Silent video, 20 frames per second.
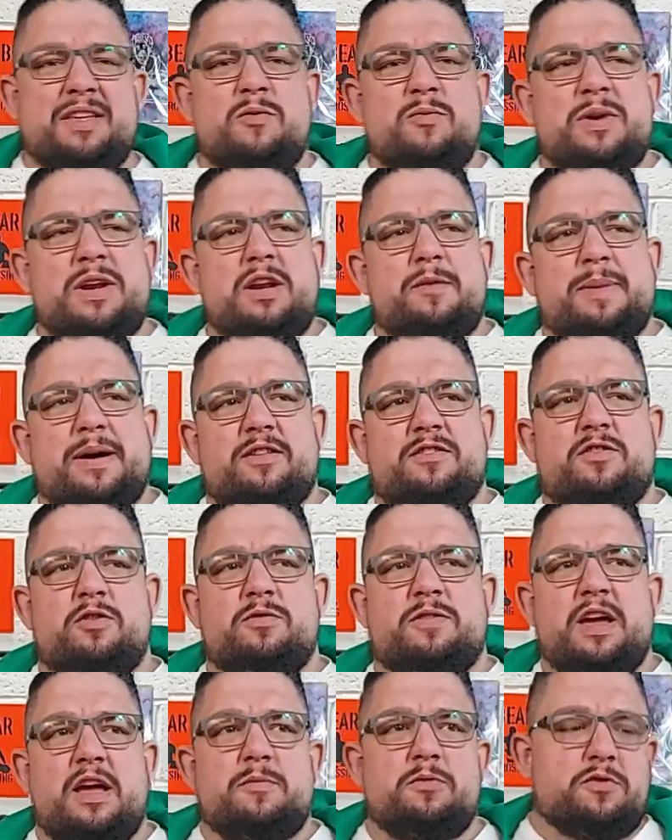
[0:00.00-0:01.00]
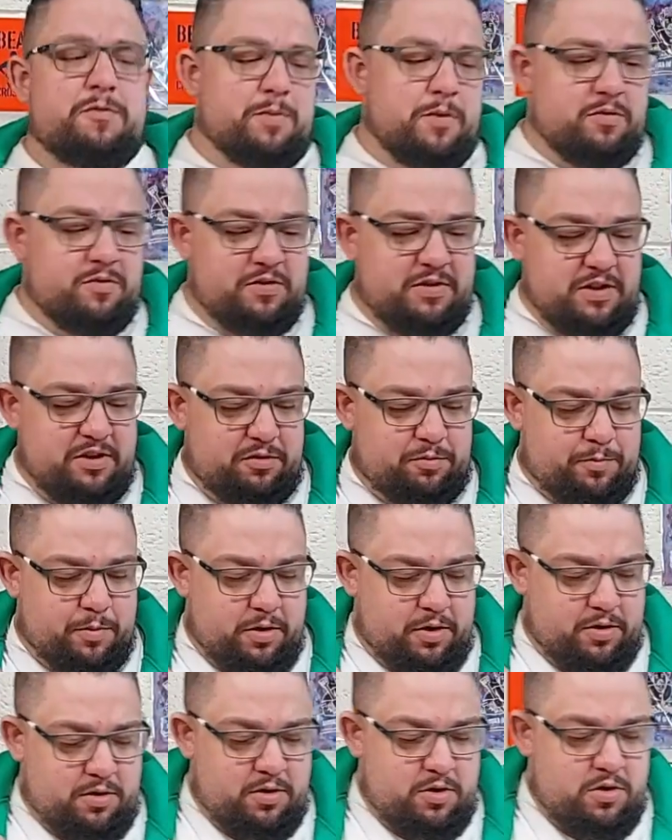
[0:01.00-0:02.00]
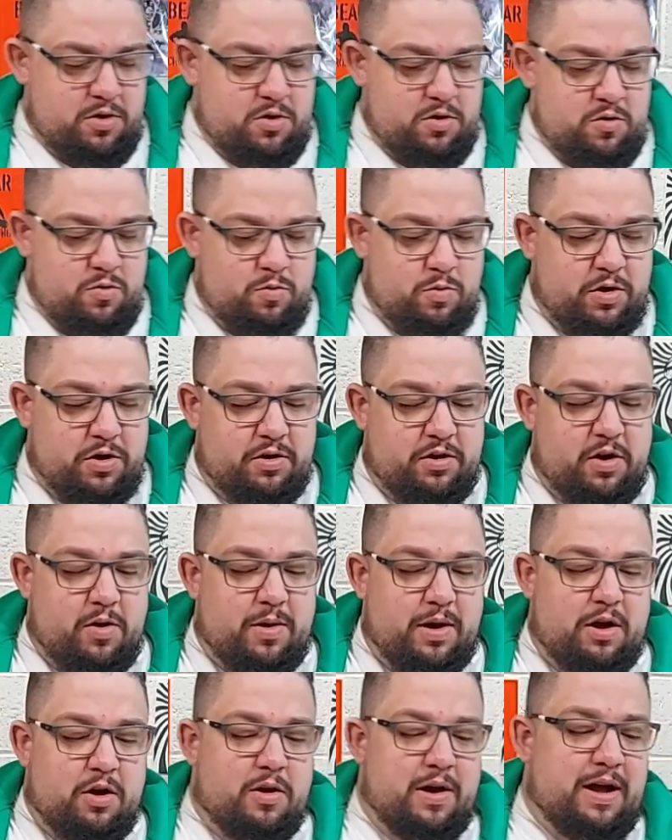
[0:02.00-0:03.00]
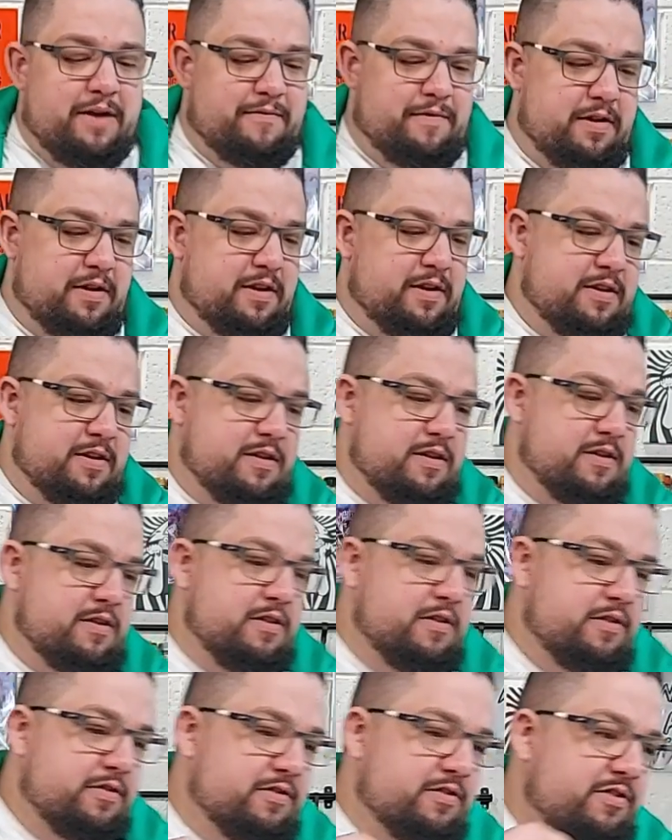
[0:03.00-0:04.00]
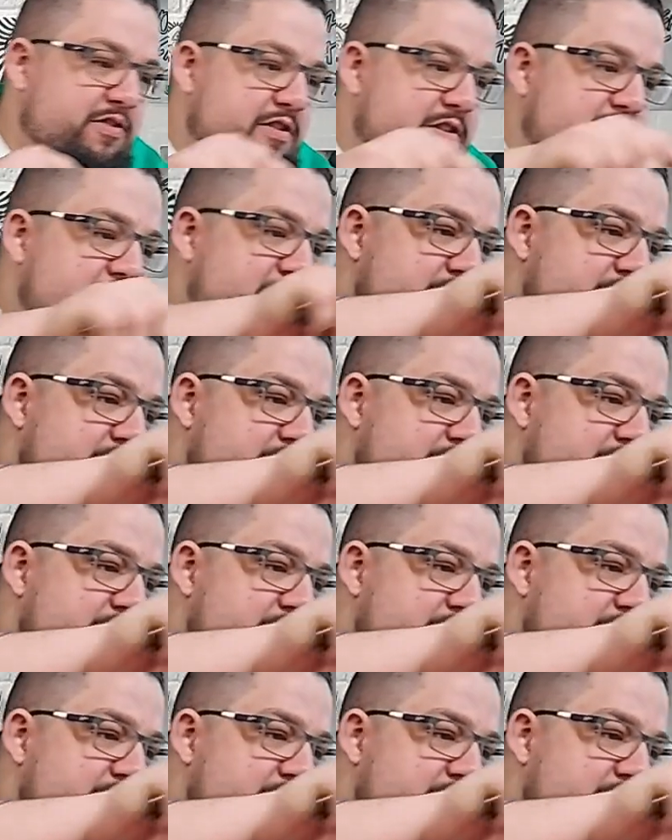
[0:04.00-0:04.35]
I think we need about 2 tablespoons of this, but we're gonna go a little heavier because